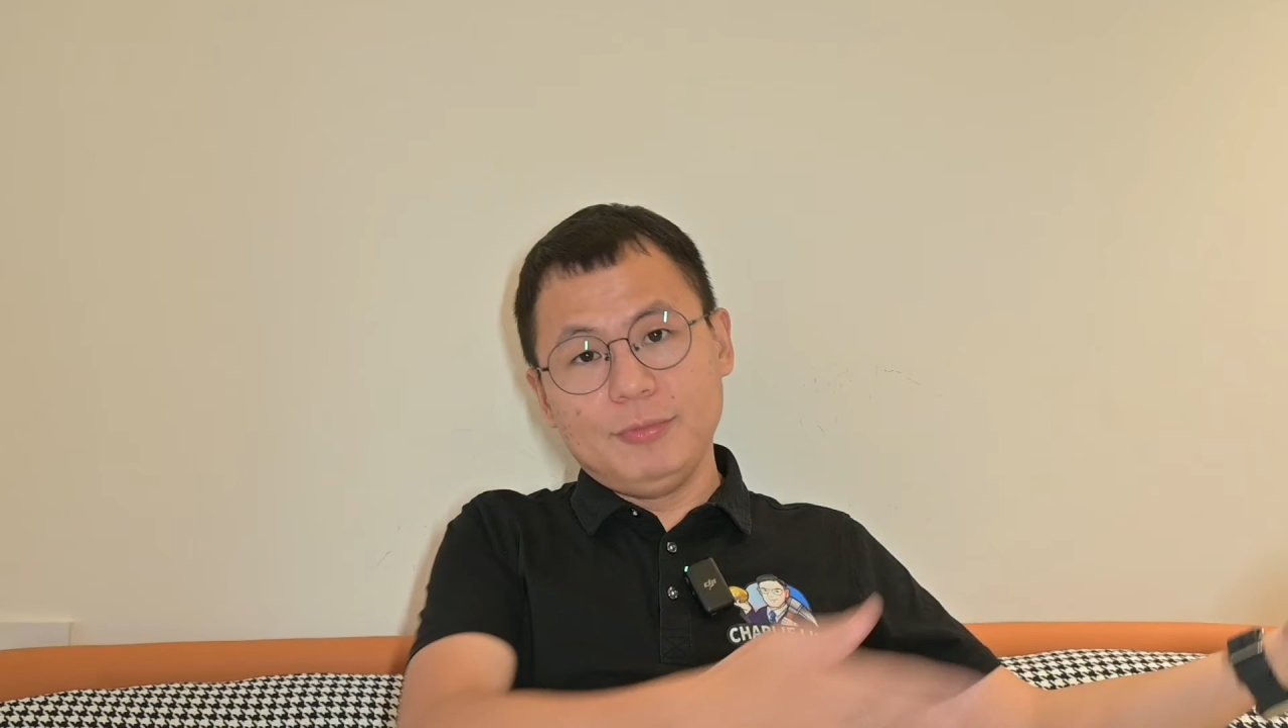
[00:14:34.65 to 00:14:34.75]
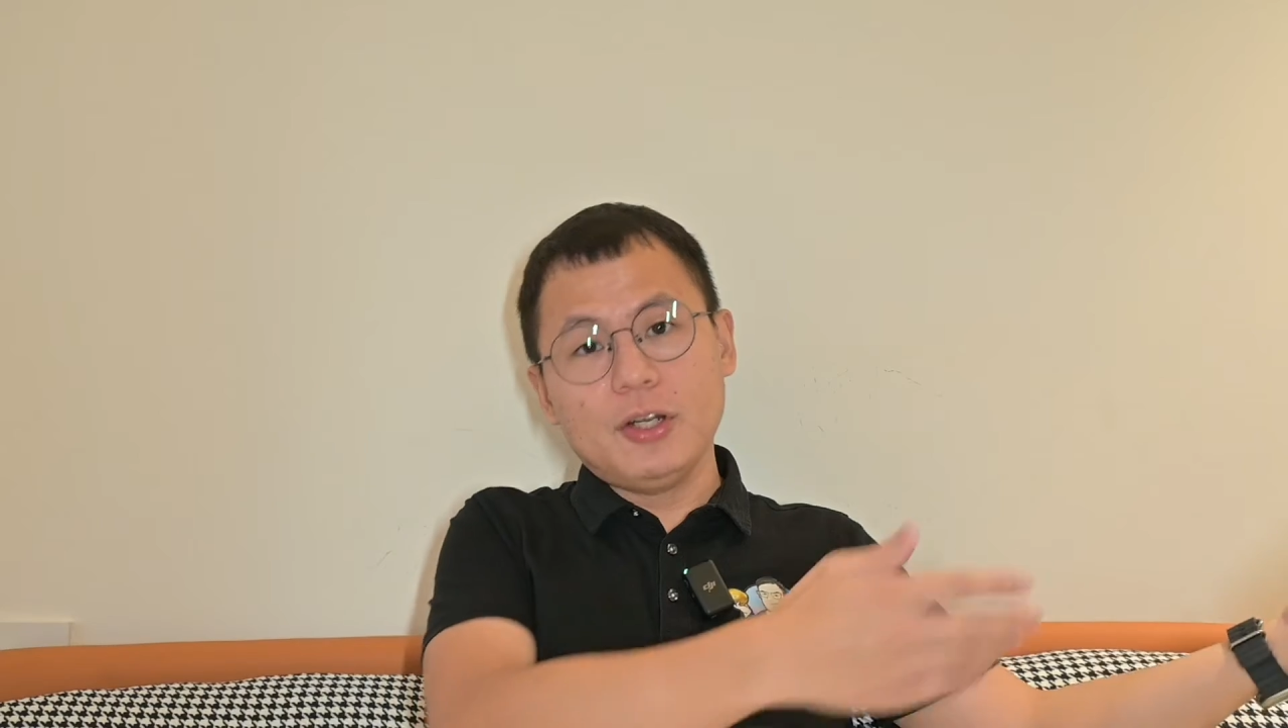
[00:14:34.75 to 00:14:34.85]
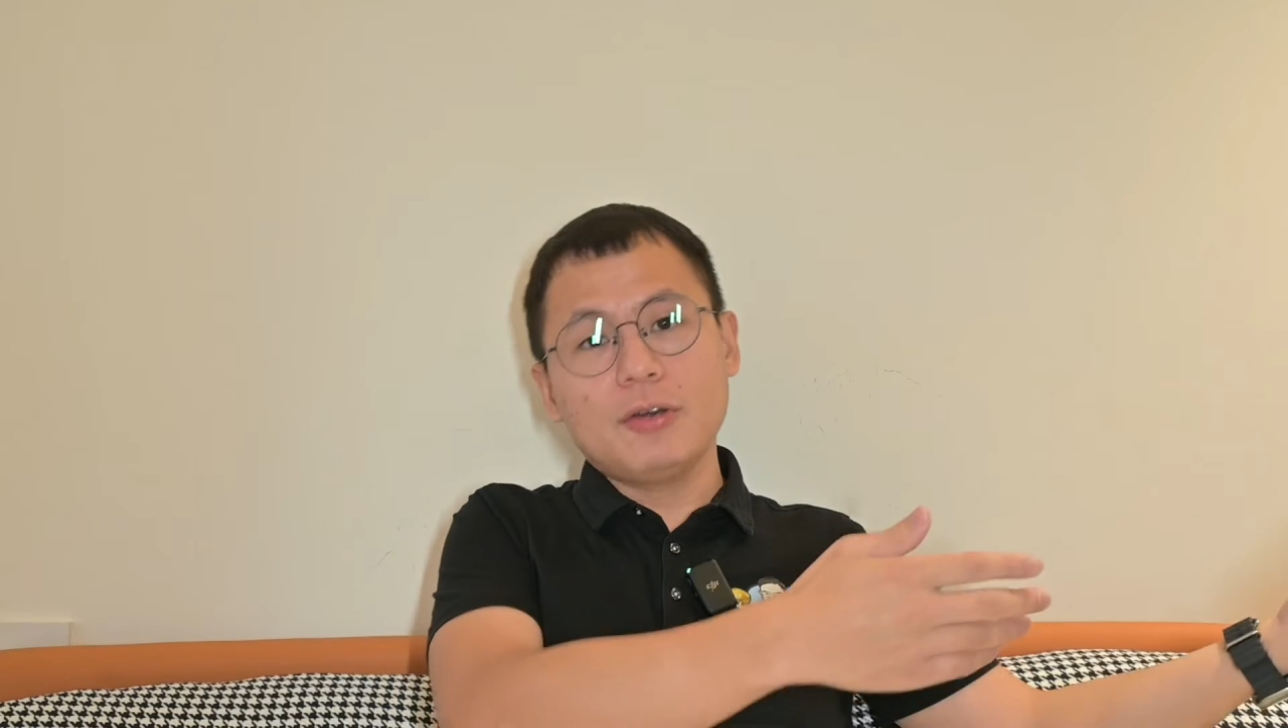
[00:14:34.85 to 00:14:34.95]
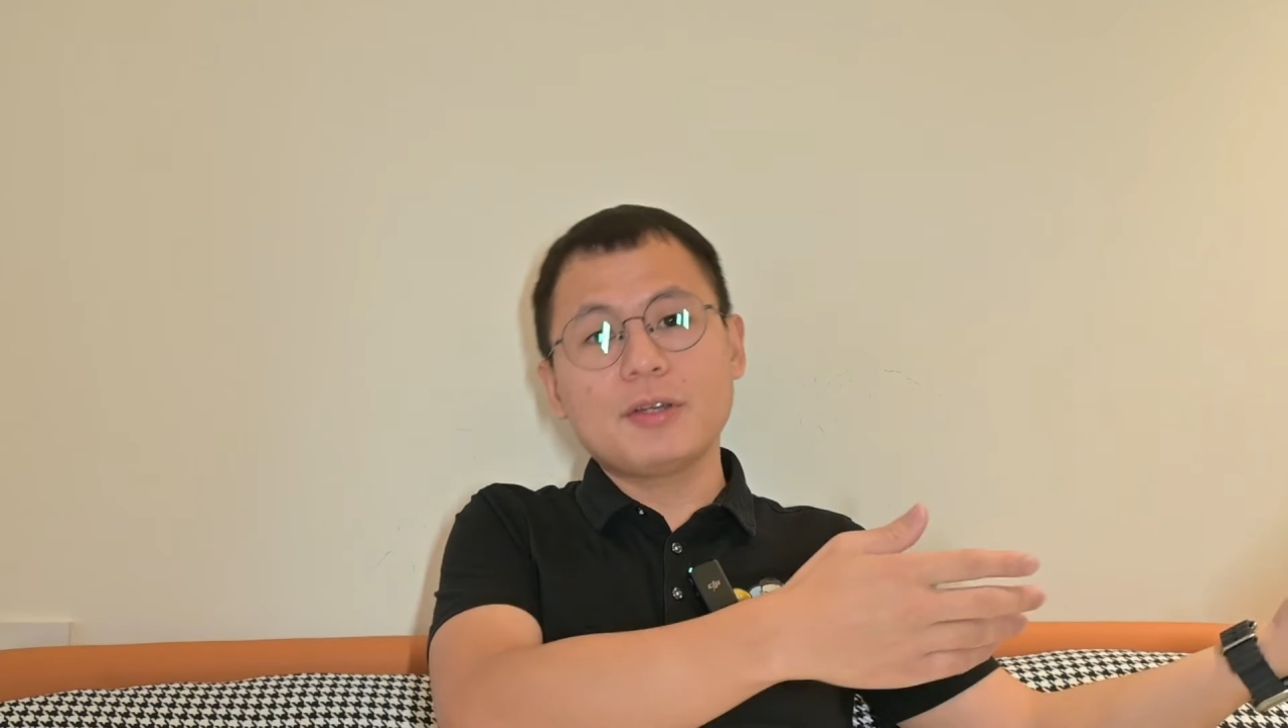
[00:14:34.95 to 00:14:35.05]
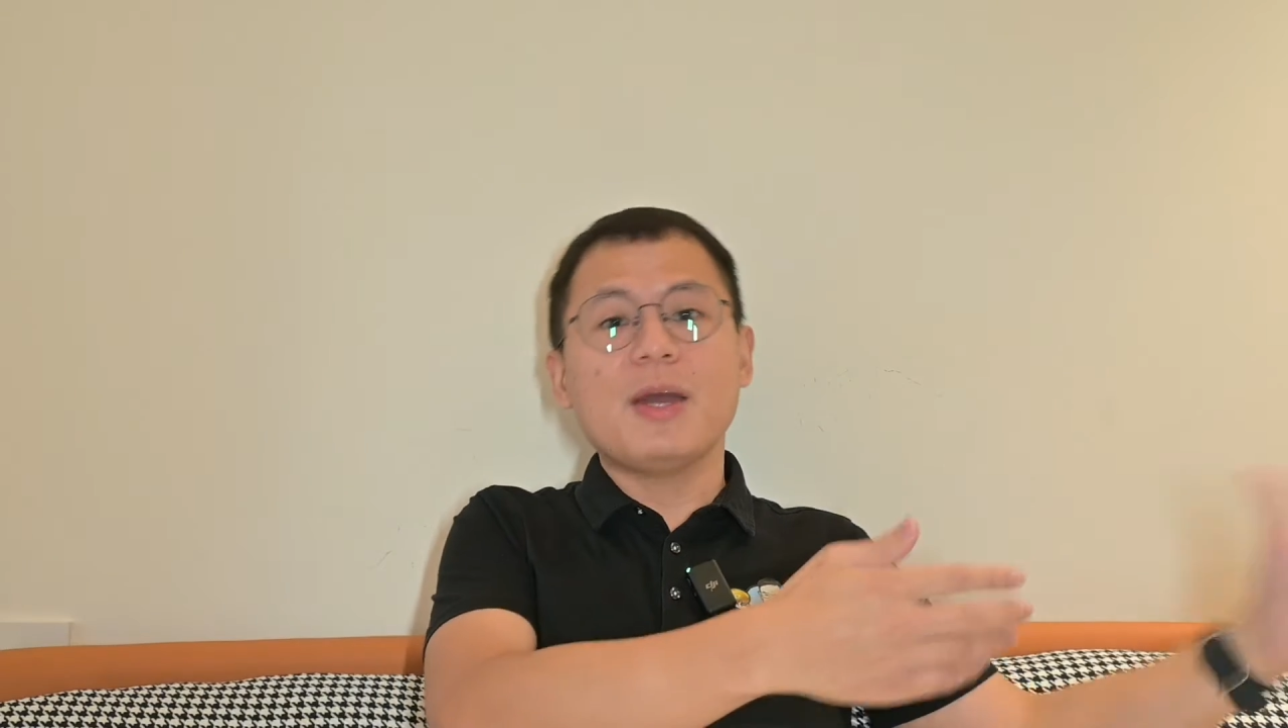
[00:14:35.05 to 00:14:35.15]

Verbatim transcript: you know, the